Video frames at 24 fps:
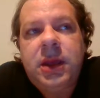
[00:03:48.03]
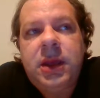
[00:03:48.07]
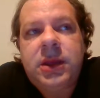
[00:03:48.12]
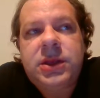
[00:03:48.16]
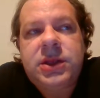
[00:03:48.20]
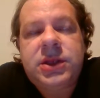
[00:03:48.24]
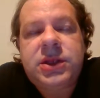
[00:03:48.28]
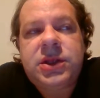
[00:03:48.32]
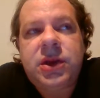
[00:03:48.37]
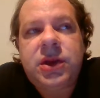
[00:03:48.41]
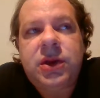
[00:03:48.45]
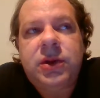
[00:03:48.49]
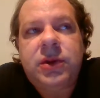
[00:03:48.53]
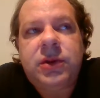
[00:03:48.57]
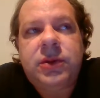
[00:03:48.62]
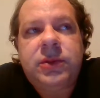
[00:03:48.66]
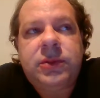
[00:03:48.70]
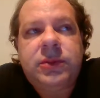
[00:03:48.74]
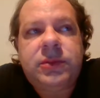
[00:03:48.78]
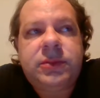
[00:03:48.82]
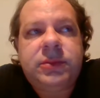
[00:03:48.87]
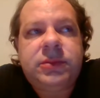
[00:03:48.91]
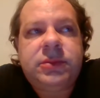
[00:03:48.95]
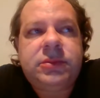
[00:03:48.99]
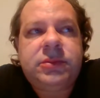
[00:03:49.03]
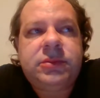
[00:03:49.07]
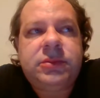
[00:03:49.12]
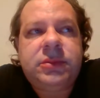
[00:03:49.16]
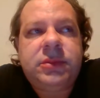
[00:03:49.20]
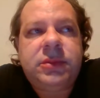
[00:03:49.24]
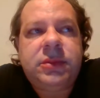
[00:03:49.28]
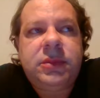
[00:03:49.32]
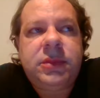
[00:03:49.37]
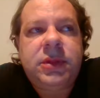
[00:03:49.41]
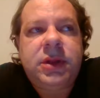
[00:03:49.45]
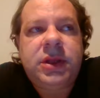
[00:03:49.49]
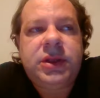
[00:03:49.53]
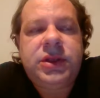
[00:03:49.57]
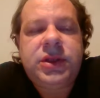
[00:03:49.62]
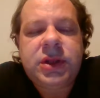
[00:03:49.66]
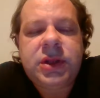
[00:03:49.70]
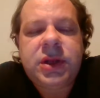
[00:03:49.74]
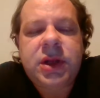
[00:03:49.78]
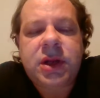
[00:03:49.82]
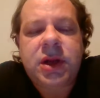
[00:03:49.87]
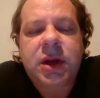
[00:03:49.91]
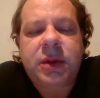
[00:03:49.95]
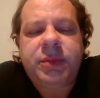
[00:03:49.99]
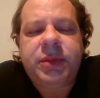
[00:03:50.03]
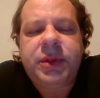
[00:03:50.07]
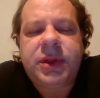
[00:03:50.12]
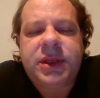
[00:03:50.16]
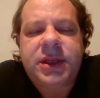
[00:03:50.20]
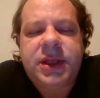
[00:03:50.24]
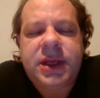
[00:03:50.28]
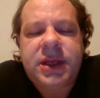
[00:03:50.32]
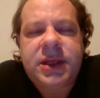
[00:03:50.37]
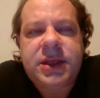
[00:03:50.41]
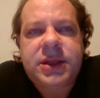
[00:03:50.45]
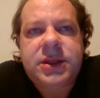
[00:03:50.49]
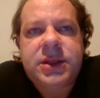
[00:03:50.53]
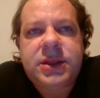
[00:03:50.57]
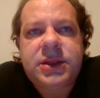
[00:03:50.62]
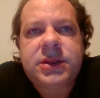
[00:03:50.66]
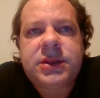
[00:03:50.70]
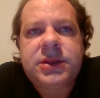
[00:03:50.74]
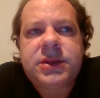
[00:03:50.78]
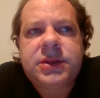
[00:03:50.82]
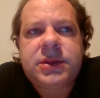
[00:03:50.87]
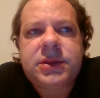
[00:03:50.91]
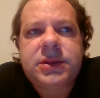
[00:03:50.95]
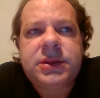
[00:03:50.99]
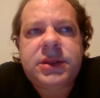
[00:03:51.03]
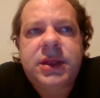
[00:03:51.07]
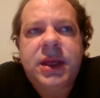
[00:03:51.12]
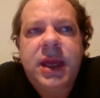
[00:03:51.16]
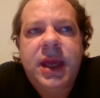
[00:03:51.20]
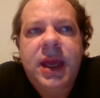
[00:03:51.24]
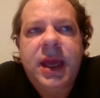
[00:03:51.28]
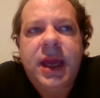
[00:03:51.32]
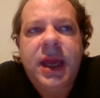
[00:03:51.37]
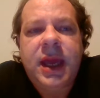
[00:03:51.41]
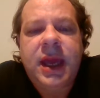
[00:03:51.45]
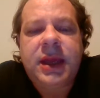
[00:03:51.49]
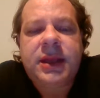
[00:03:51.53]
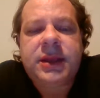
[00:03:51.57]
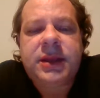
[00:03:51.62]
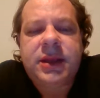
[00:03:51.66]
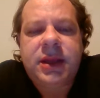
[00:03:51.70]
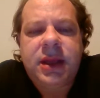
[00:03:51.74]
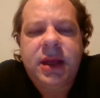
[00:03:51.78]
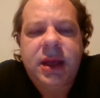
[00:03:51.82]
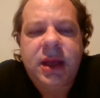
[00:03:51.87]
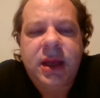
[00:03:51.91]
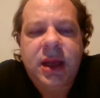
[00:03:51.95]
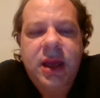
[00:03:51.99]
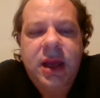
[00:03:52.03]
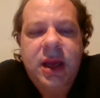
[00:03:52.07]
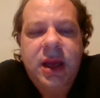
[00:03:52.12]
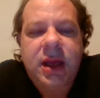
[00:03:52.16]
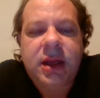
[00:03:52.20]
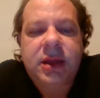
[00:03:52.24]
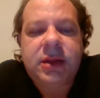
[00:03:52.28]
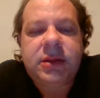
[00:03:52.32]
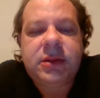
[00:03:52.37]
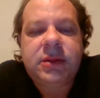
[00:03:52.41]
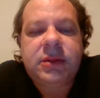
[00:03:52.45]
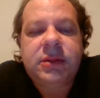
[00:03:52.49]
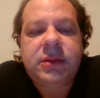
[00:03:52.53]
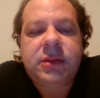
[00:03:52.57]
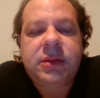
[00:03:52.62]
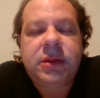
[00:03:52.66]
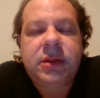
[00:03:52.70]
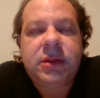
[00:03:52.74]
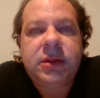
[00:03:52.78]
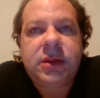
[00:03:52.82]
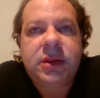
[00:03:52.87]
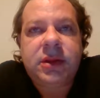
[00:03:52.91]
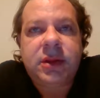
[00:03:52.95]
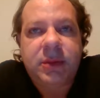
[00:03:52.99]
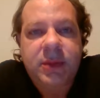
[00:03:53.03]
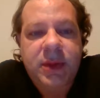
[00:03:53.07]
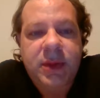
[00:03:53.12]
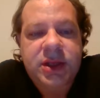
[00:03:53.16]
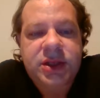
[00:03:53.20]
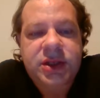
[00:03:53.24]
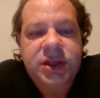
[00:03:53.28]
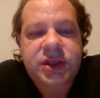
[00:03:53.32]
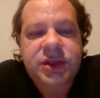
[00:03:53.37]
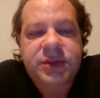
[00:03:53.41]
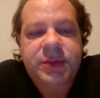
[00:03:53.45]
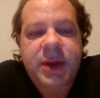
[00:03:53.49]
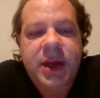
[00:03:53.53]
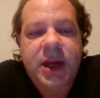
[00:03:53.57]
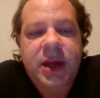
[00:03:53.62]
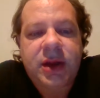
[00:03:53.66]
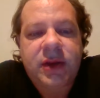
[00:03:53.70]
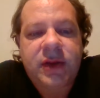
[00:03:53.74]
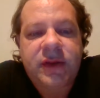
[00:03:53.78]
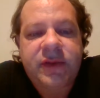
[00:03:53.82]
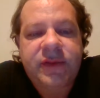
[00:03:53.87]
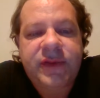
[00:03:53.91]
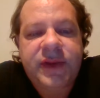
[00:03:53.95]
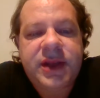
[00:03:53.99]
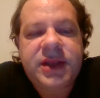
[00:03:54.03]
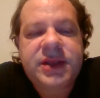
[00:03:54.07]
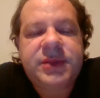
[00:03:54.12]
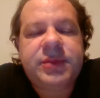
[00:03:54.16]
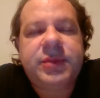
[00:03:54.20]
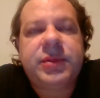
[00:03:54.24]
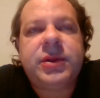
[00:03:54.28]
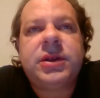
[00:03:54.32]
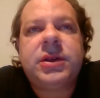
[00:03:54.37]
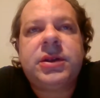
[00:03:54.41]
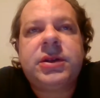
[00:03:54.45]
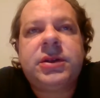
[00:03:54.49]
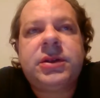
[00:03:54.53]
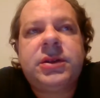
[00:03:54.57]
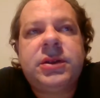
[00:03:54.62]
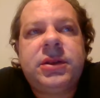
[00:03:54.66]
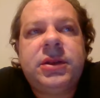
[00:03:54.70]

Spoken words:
So it took a couple of days, and then I got the message back on Facebook.